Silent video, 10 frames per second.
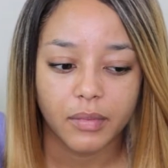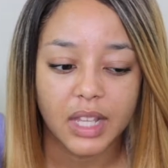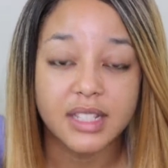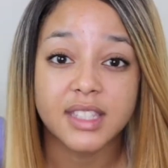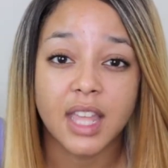
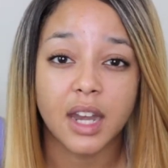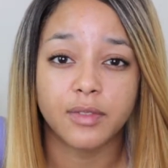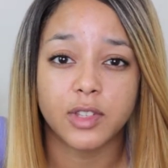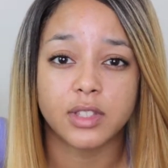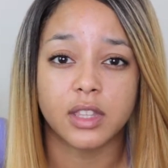instead of
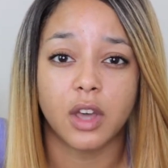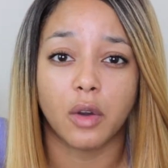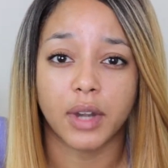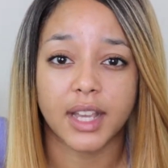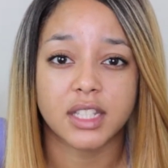using the
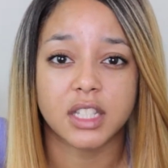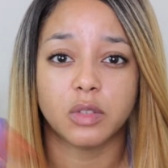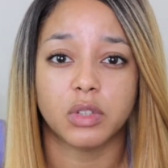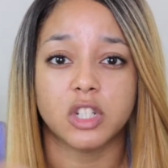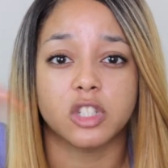Onexton,
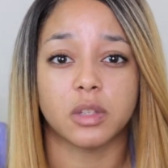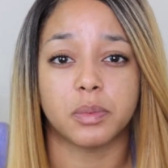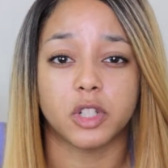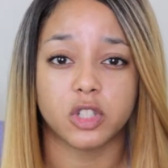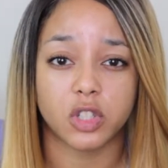which is the
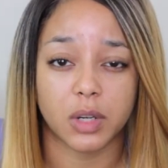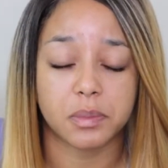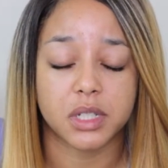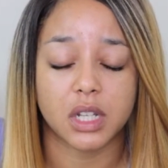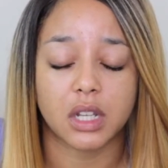
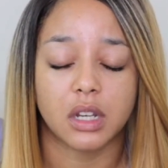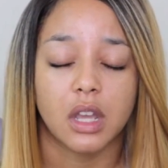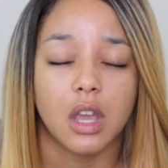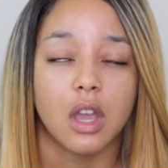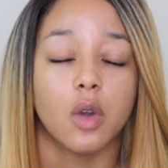prescription,
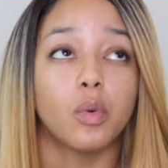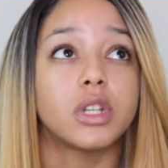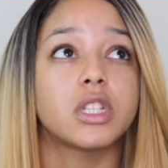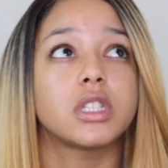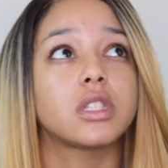
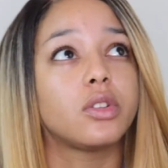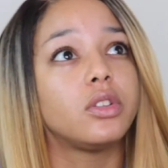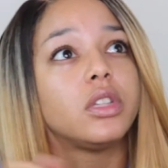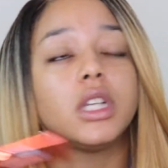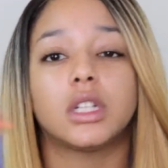which is
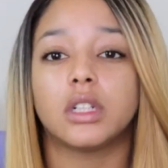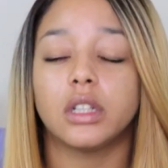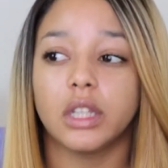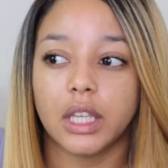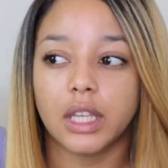
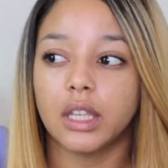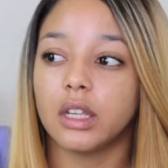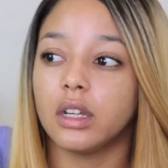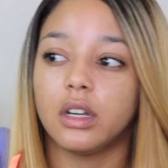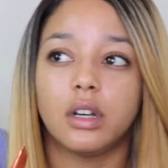
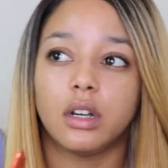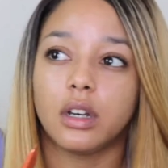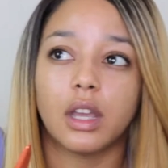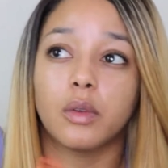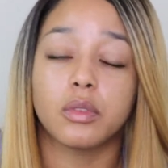literally,
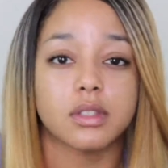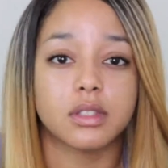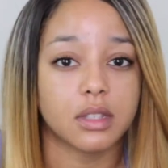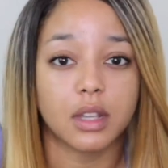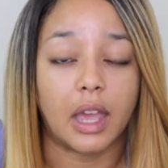it
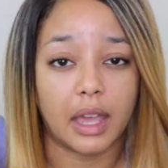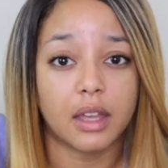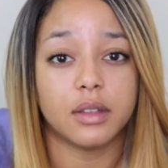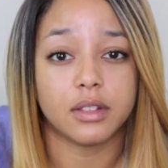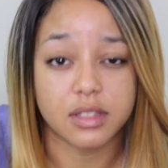was
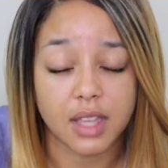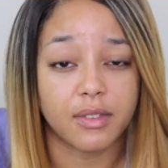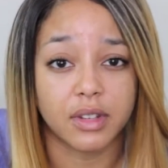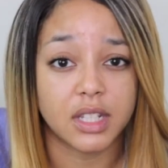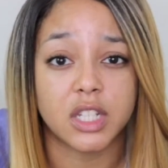
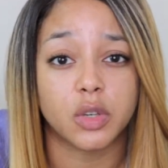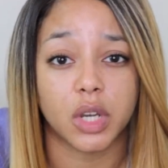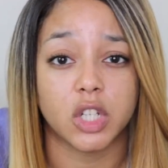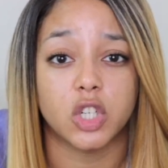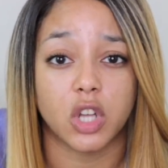70 to
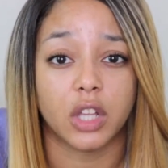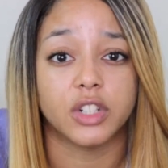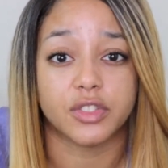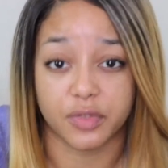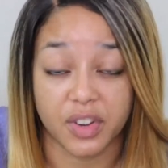
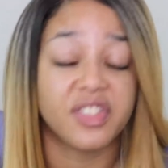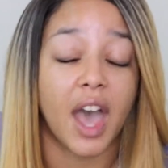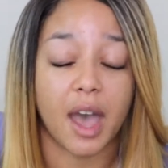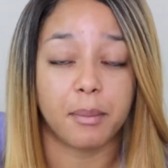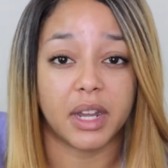$100 for
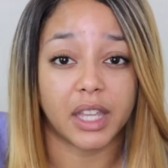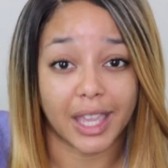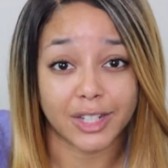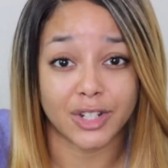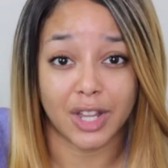that
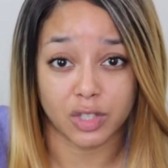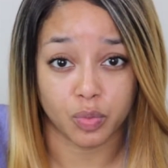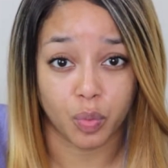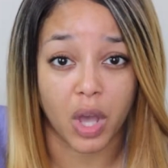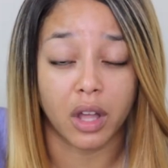medication as
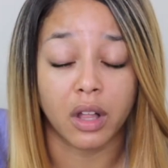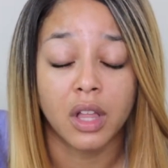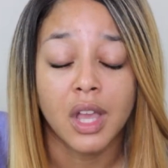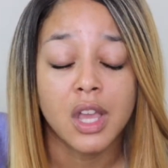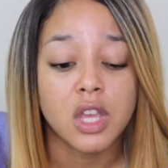well.
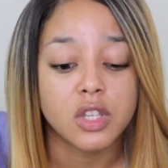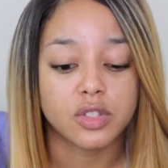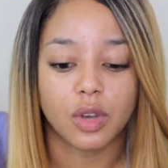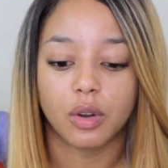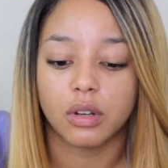
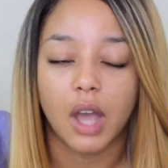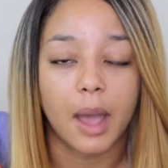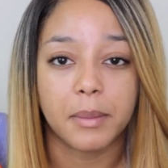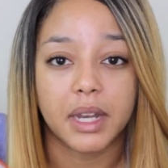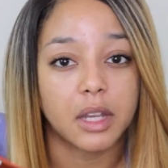So,
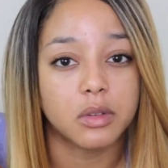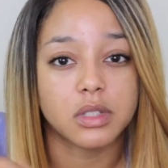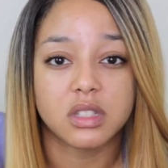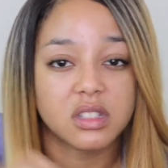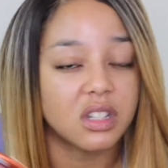I mean, it
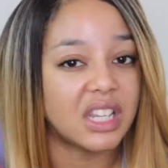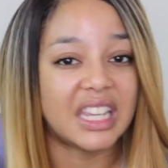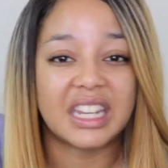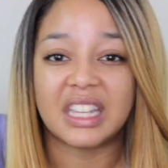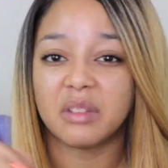was
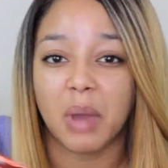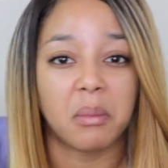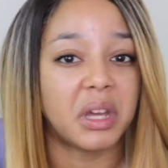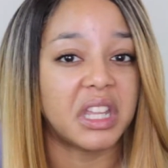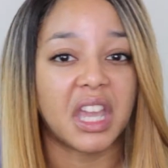eating my
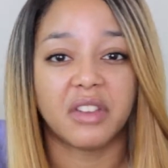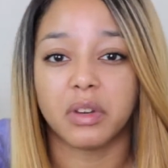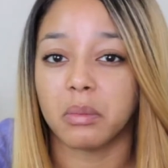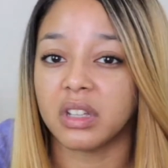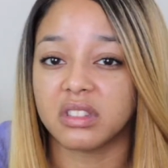money
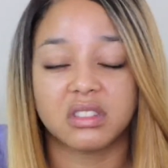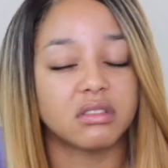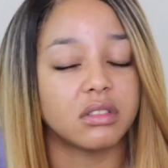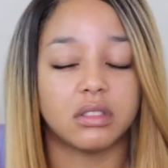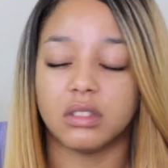every month
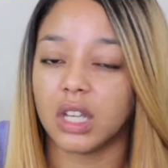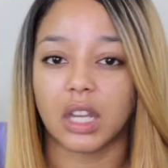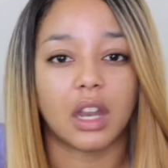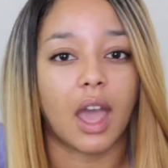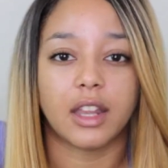
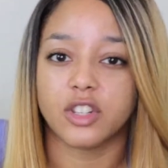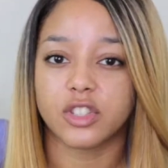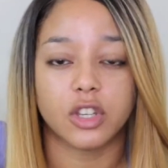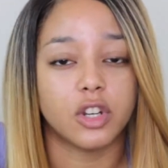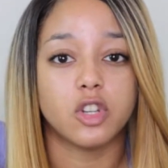and I
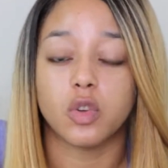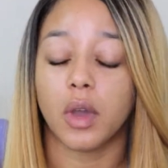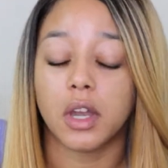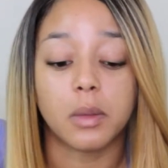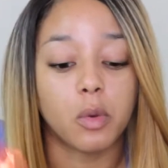just couldn't do
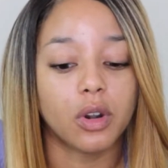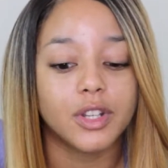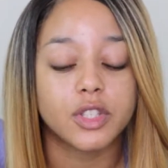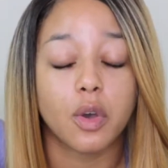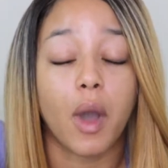it anymore.
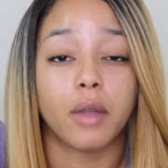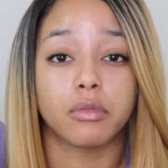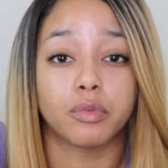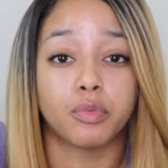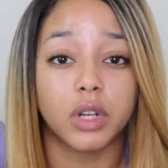So I
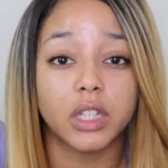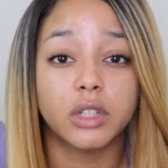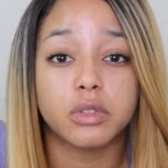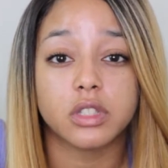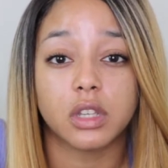really
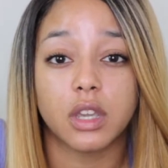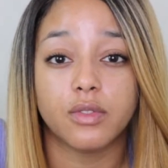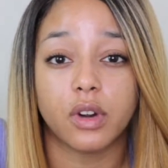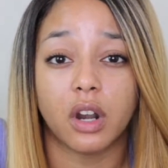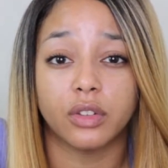was looking
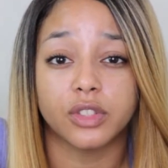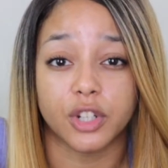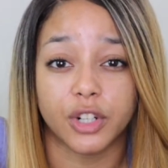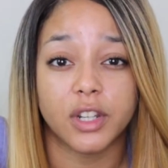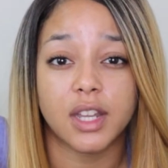for
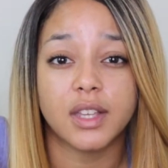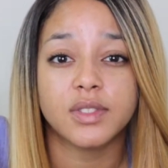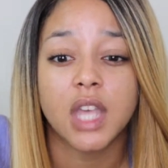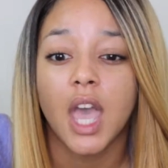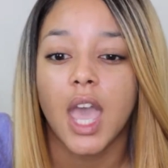
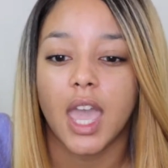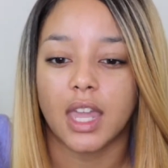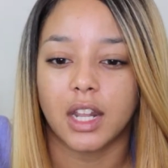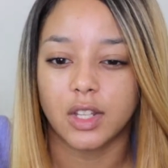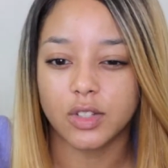alternatives
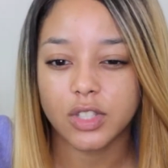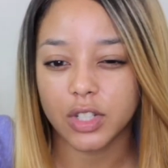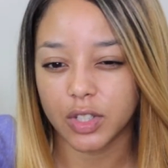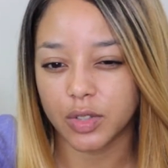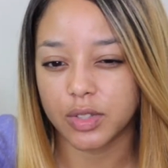and I used to
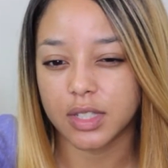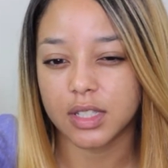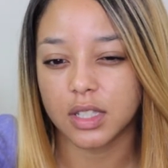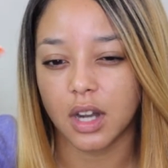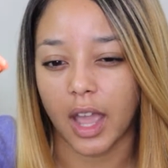use
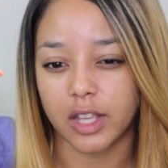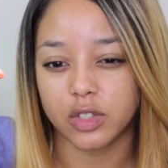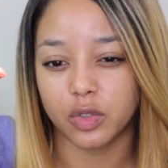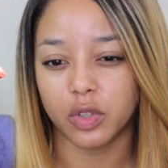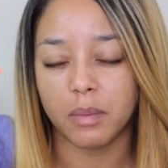this in high
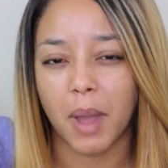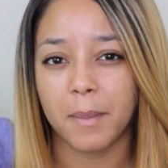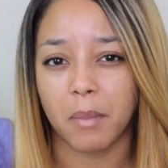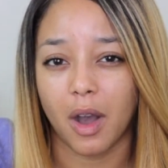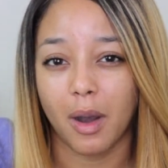school. My
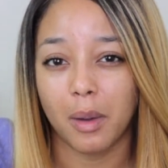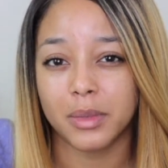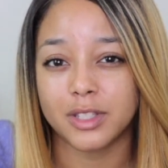mom